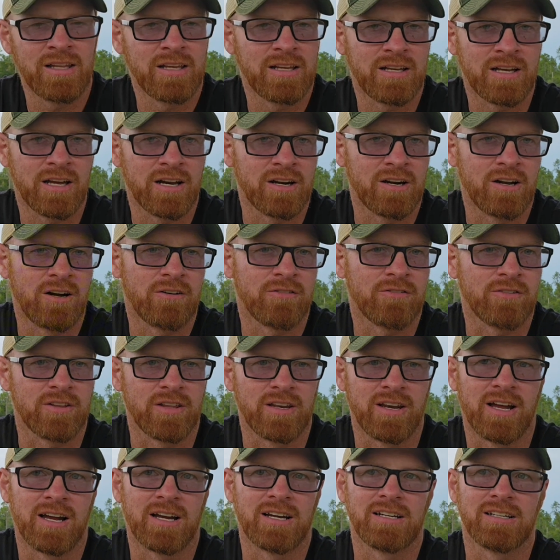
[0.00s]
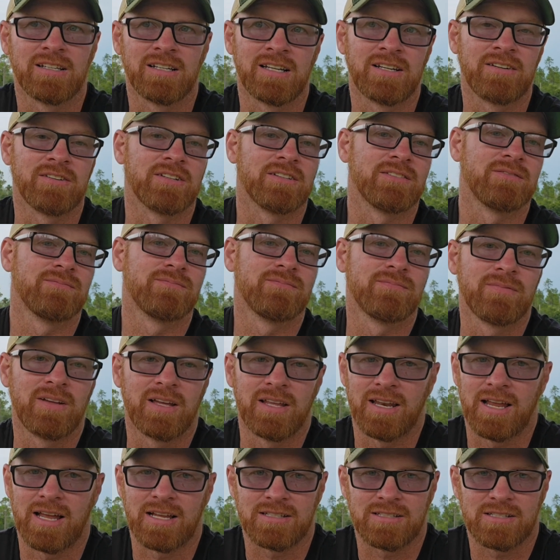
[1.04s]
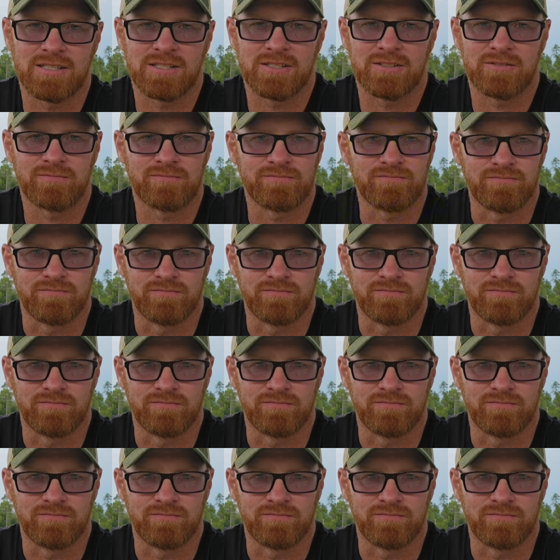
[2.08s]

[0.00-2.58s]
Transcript: cut it off for the night, leave it. And that's